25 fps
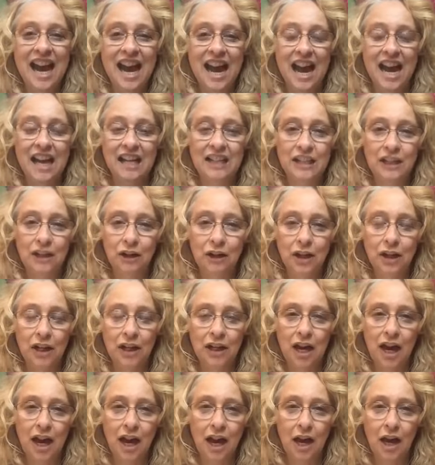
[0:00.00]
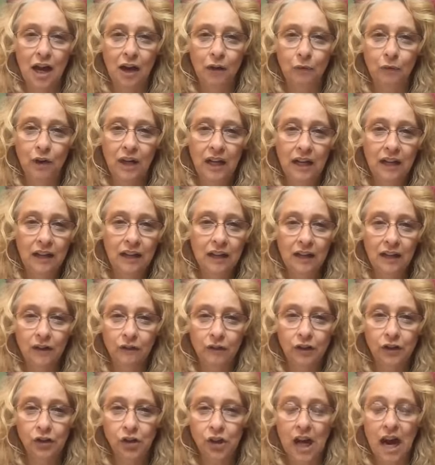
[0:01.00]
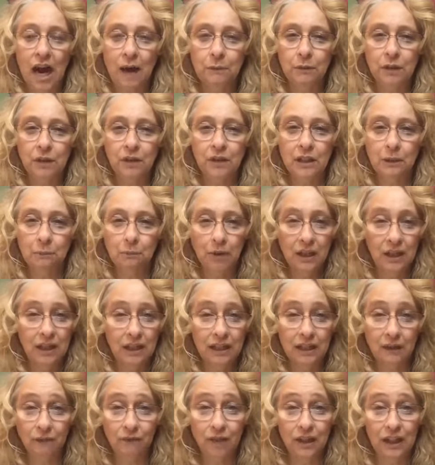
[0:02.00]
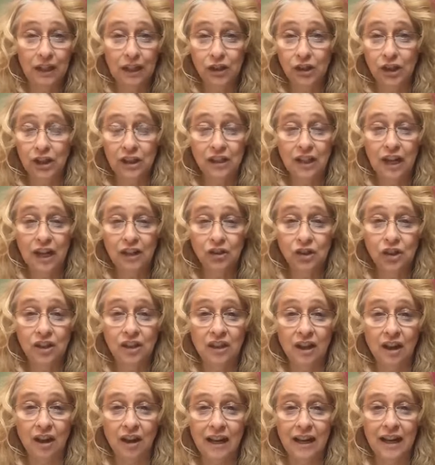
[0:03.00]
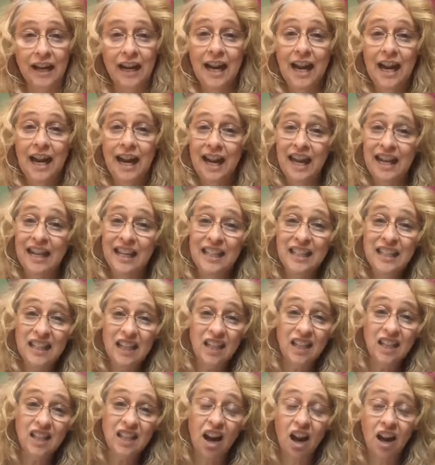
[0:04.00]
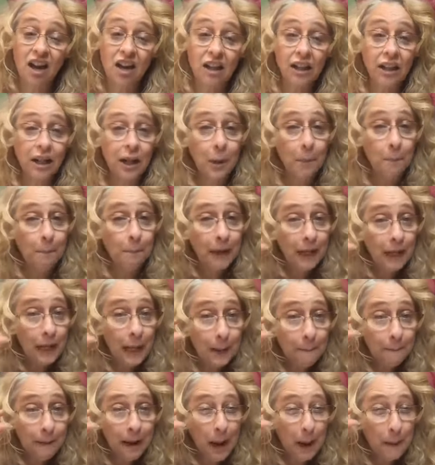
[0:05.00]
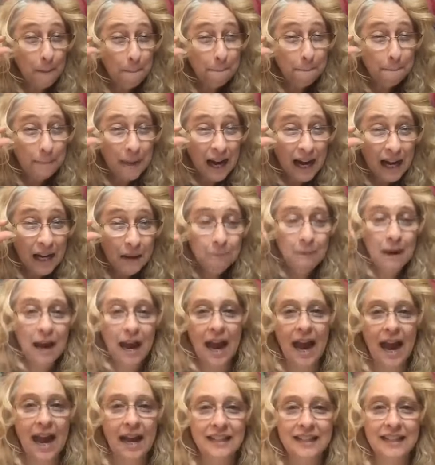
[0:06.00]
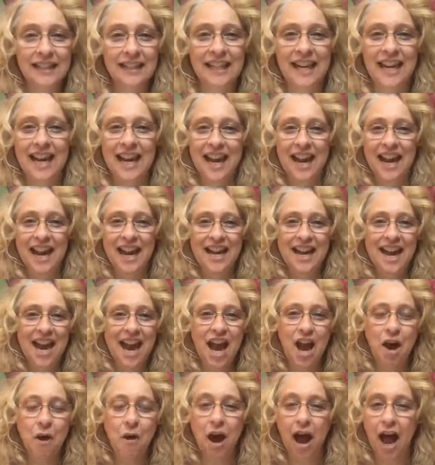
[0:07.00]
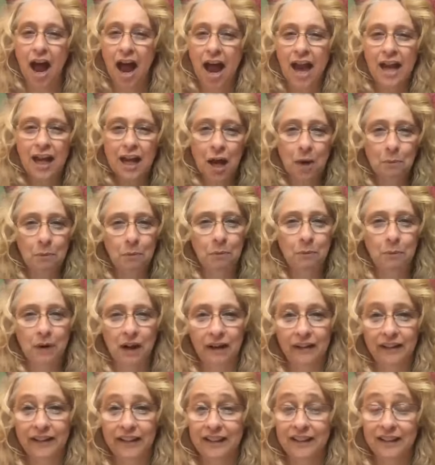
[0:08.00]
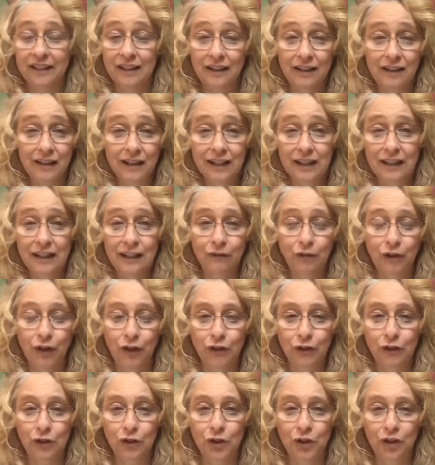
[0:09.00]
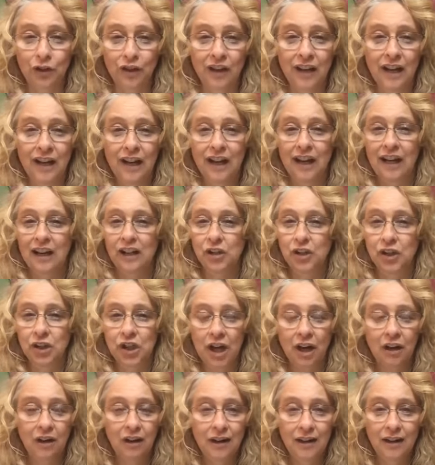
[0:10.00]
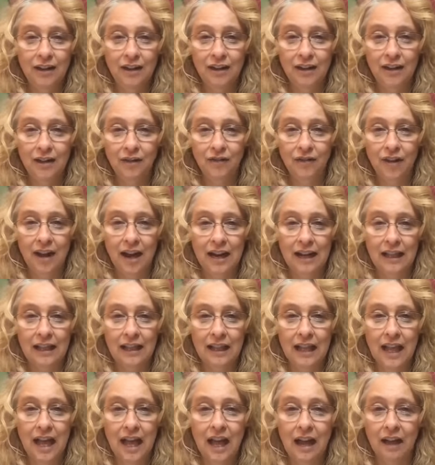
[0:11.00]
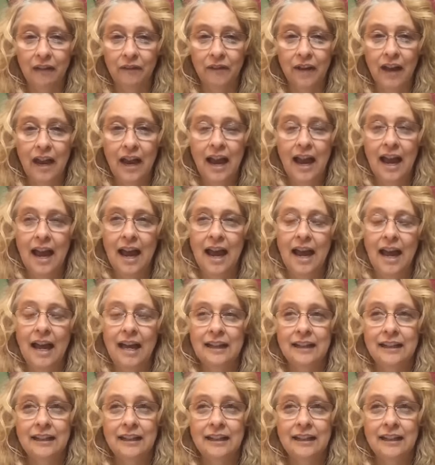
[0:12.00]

I started uh, reading the different chapters and putting some finishing touches on it. And it's going to talk a little bit about my past and how I got propelled into this future and sharing the divine love. And